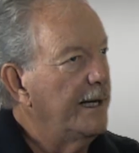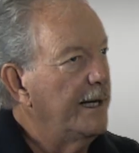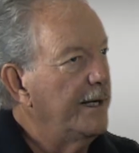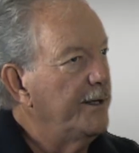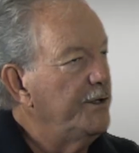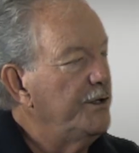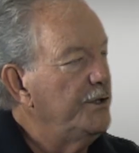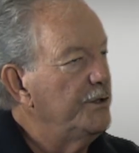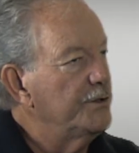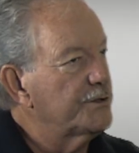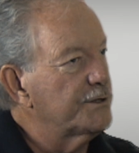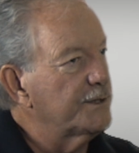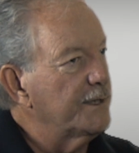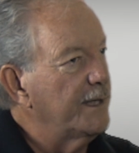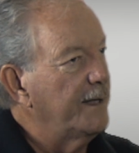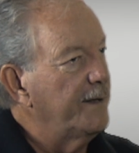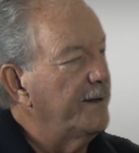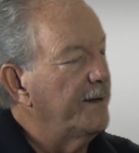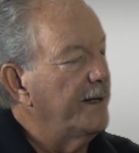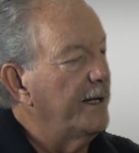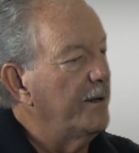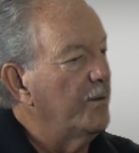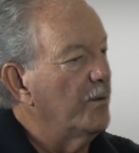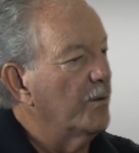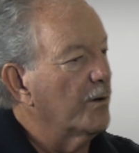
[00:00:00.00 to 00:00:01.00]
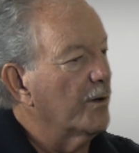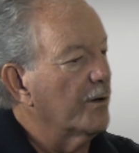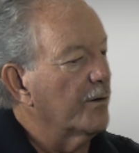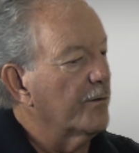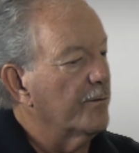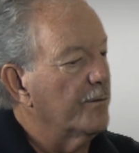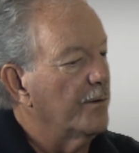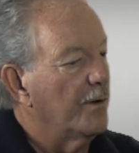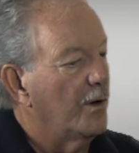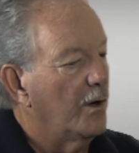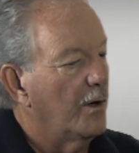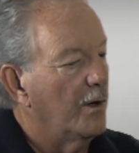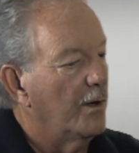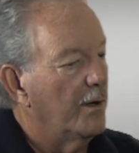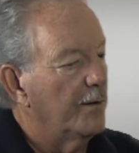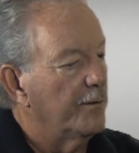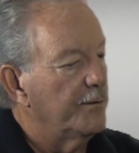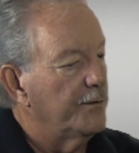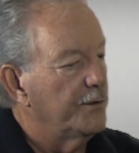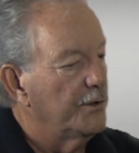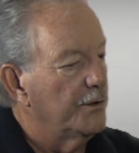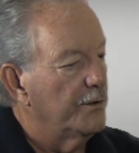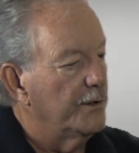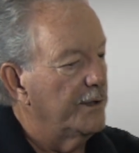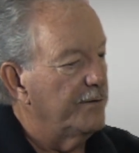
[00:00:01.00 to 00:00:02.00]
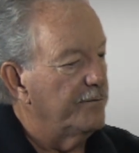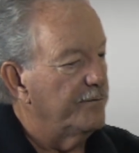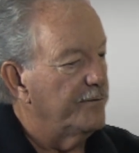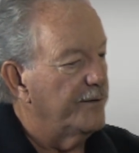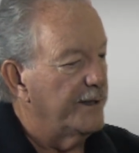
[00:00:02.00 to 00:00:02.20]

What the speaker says: And you say they were doing